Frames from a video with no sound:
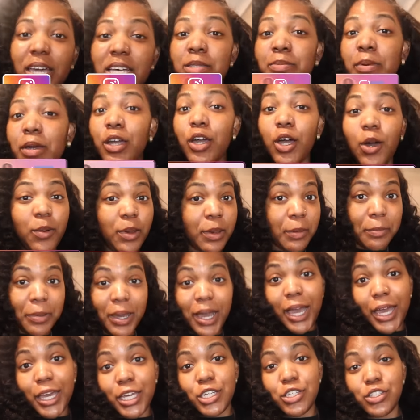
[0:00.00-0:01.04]
has been going
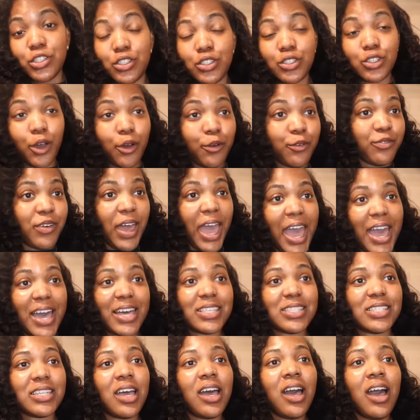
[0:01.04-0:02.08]
by so
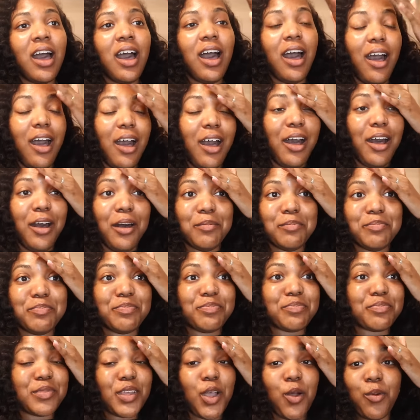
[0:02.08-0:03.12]
fast.
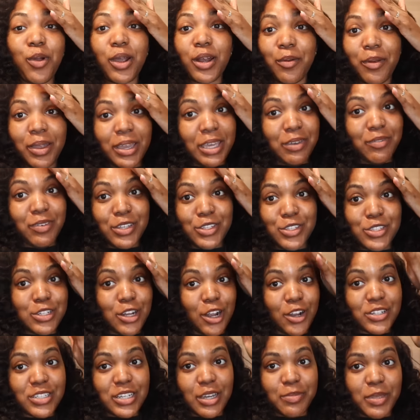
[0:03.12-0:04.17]
Where do I even
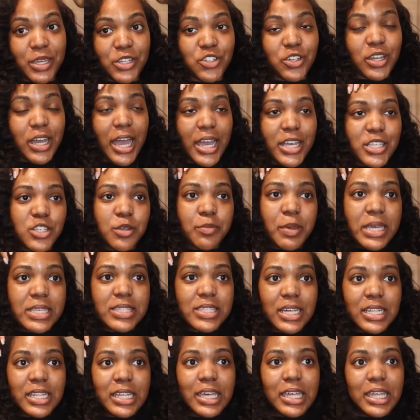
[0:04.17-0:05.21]
start to update you guys? So
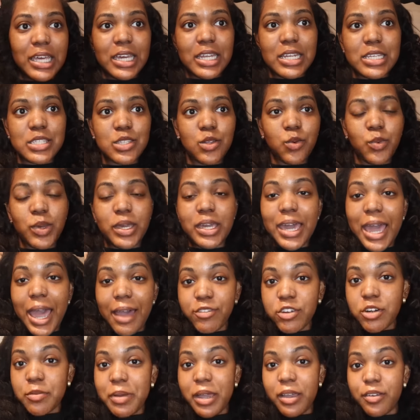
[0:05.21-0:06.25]
basically it is the week
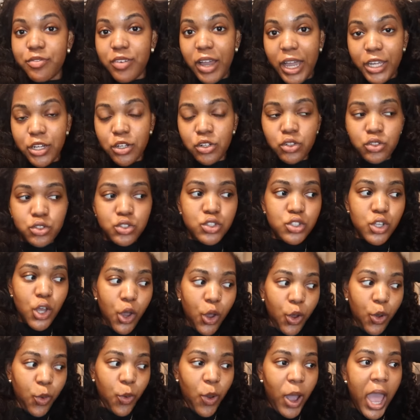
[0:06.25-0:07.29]
after my finals,
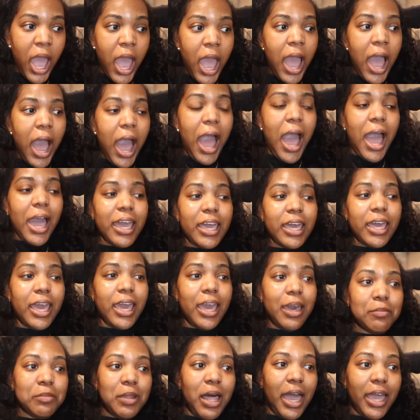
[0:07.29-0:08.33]
so I
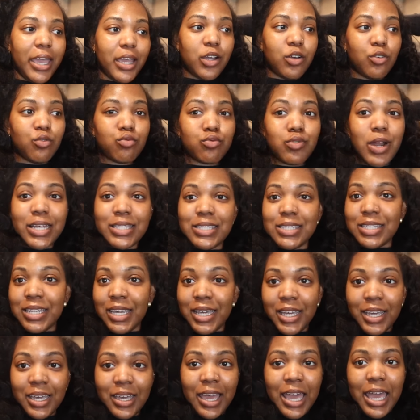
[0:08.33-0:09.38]
am like
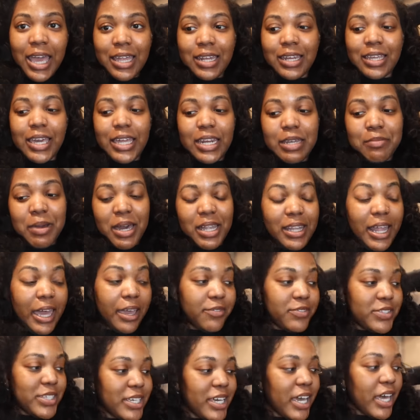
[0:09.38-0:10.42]
resting and getting my
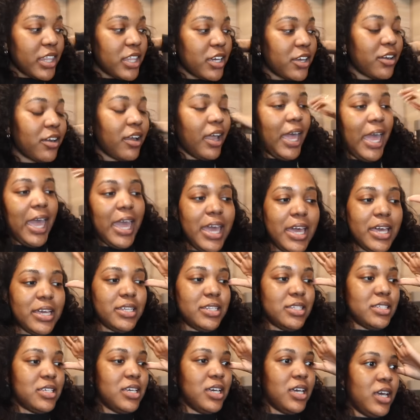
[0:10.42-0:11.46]
life together,
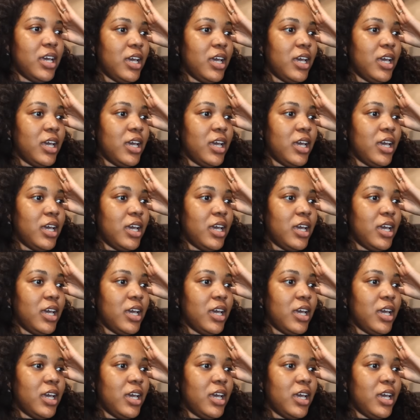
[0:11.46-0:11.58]
and